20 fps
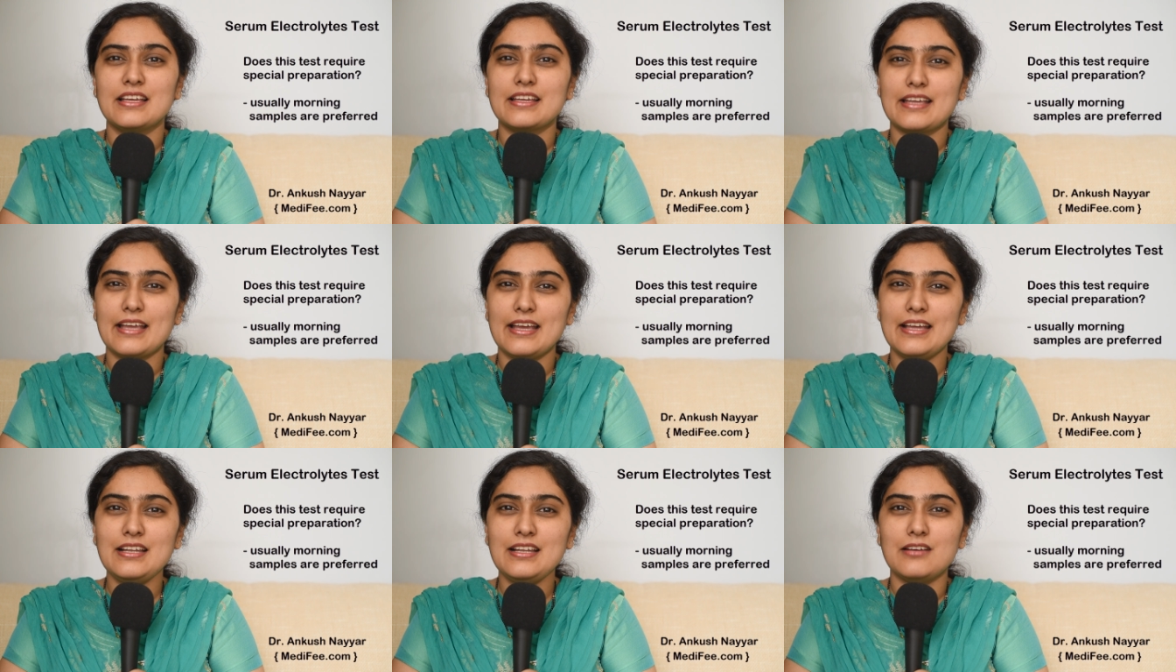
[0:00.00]

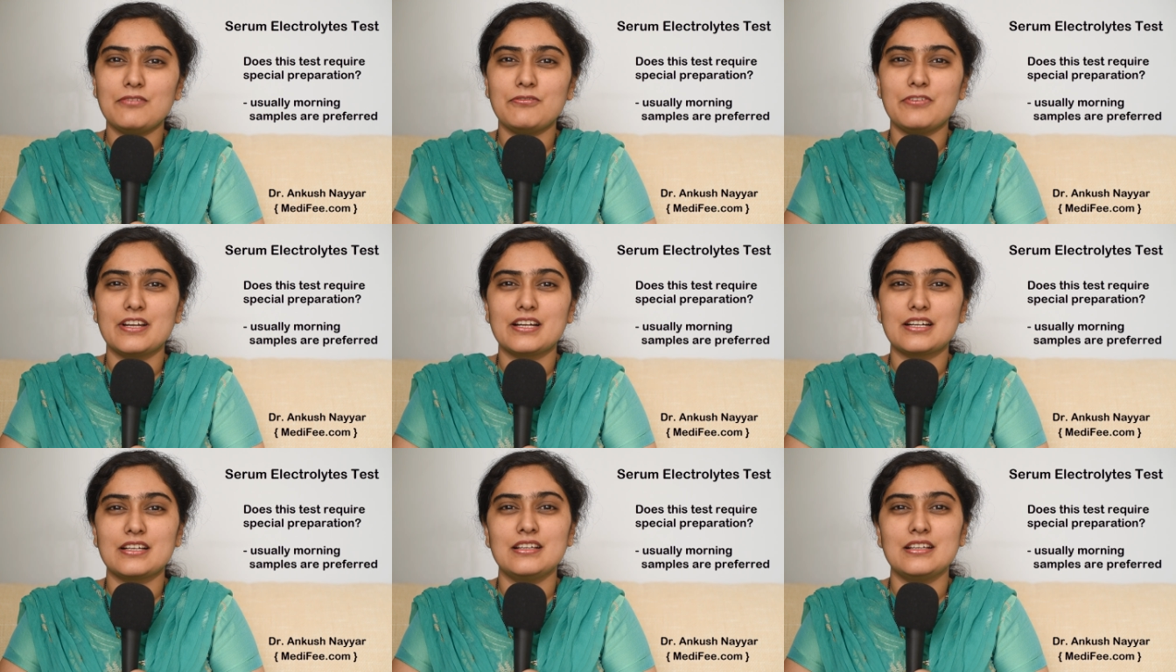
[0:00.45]
can
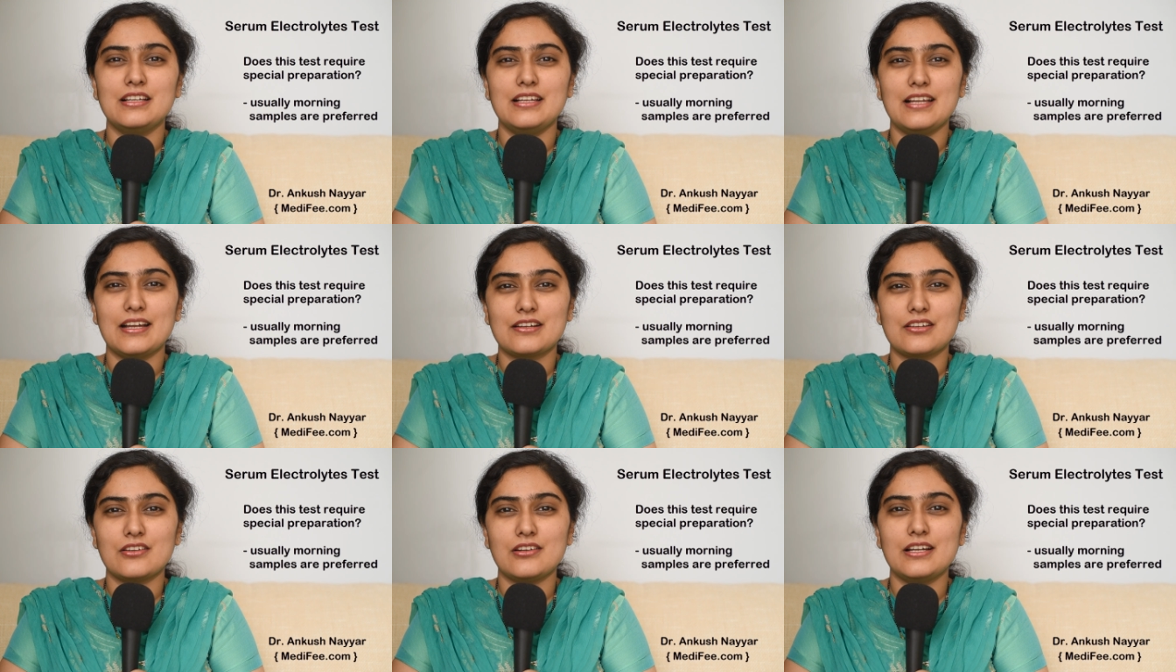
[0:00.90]
affect
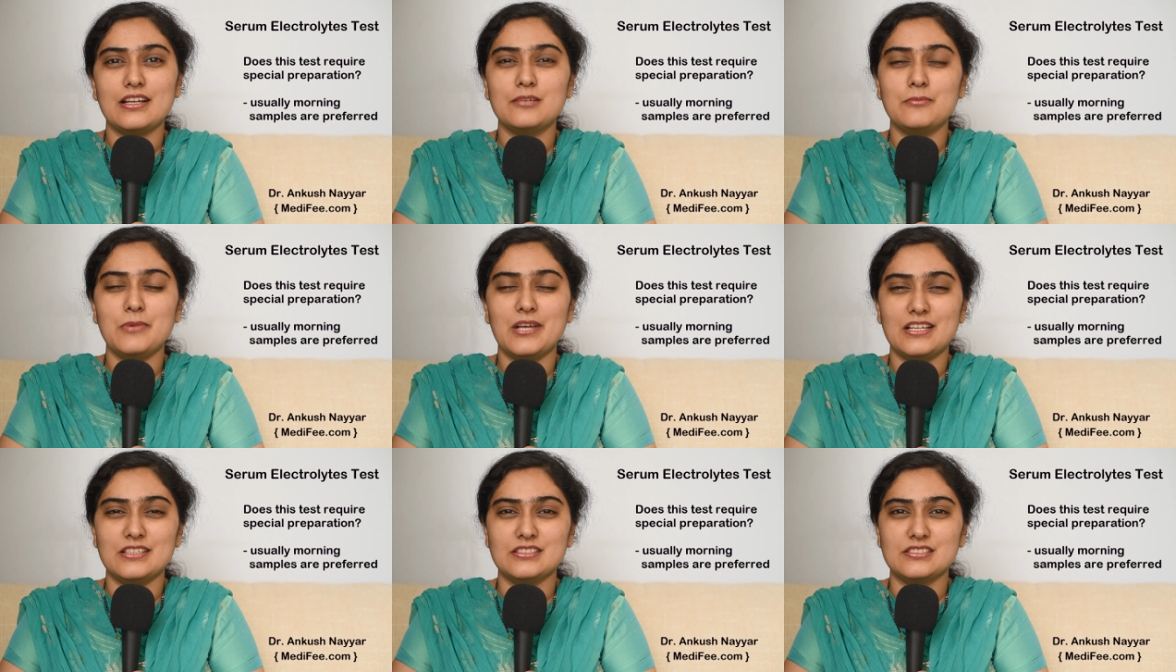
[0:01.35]
electrolyte
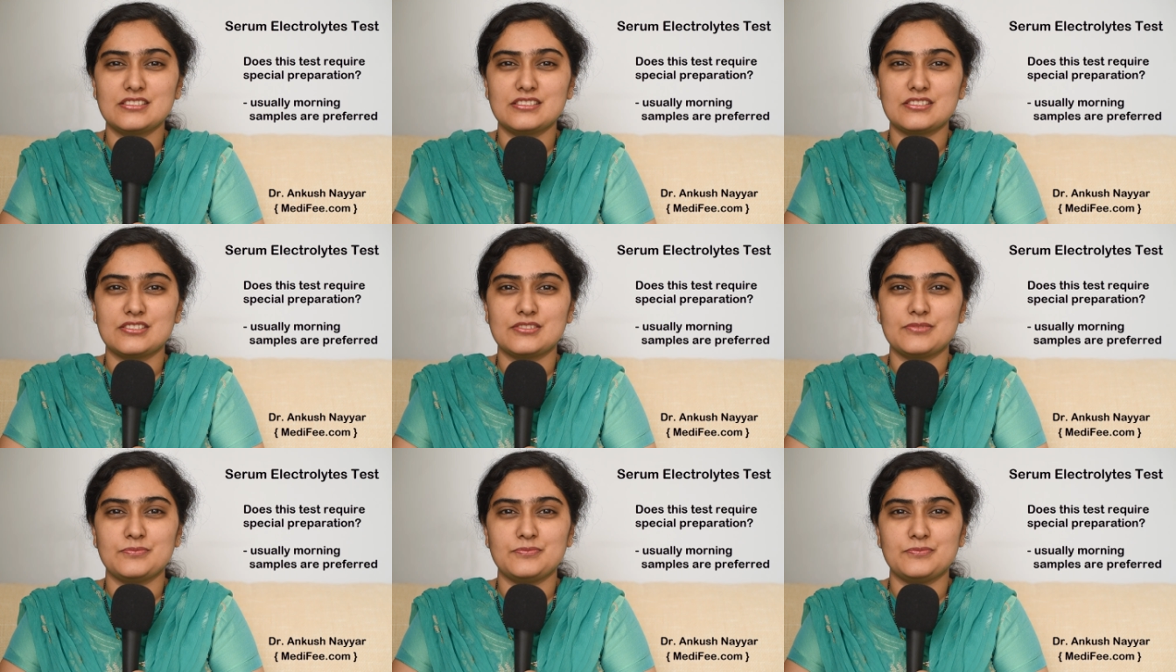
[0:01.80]

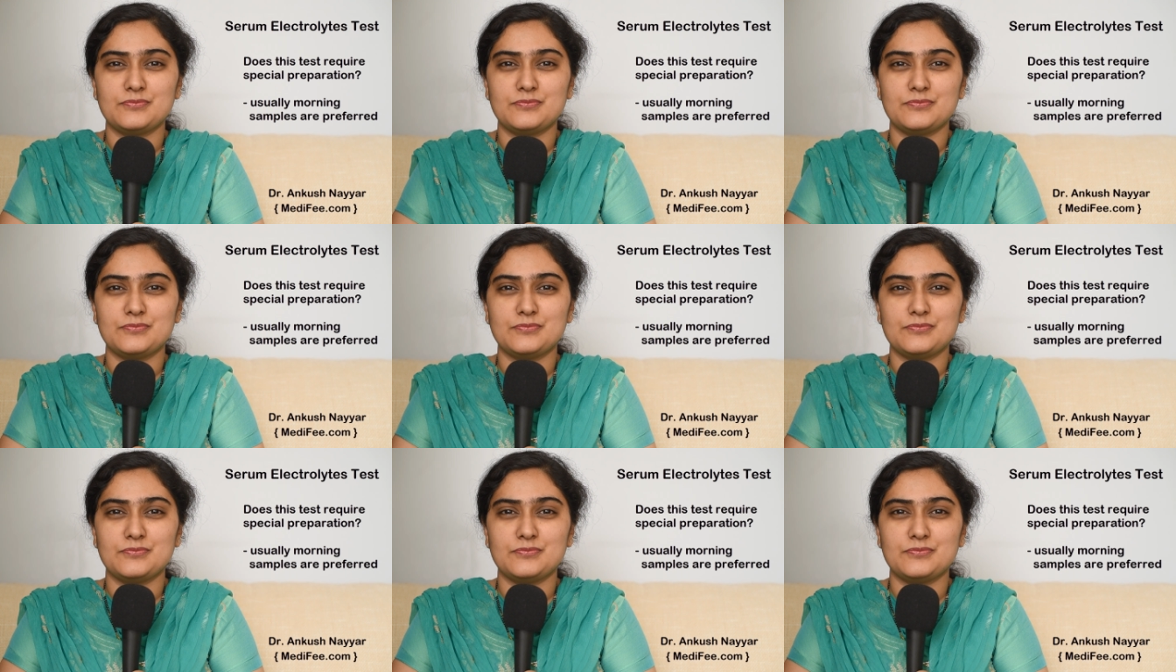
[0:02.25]
balance.